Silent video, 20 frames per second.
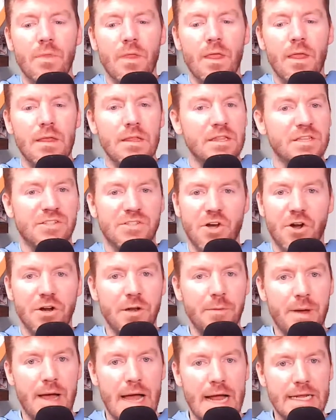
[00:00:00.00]
Started a
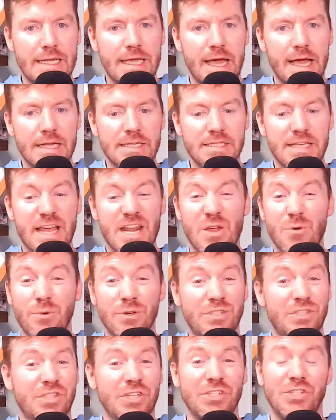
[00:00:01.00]
podcast and it was
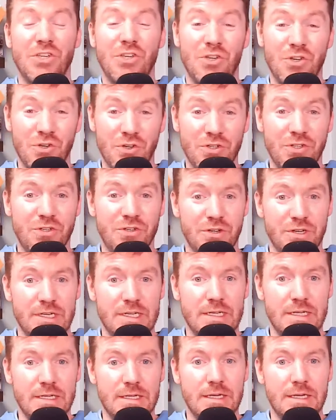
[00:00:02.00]
just
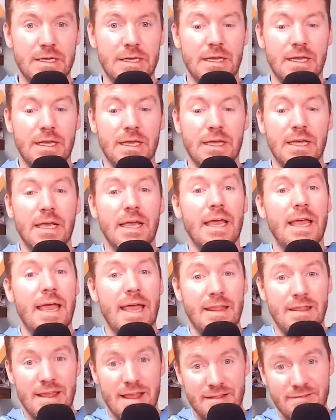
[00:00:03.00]
good.
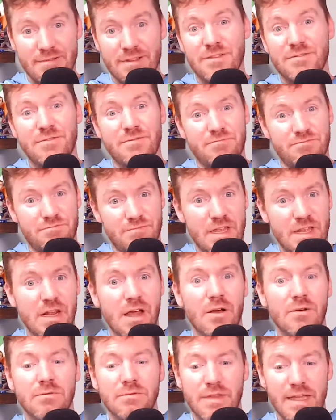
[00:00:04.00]
And then, they
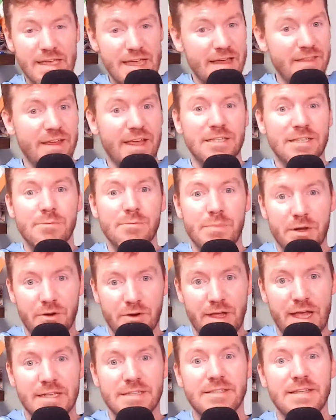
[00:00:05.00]
got some bigger
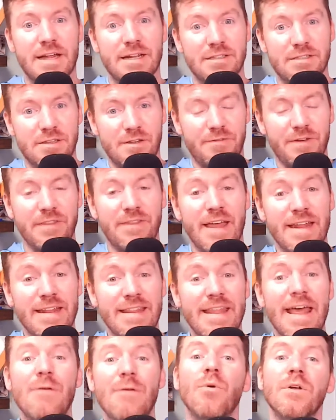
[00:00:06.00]
guests on and stuff like that. And
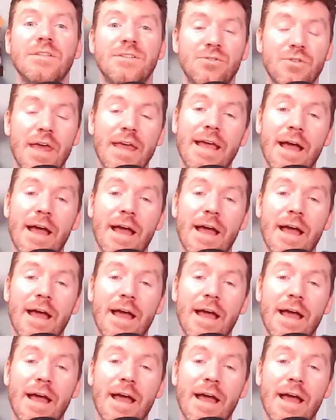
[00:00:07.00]
then once they got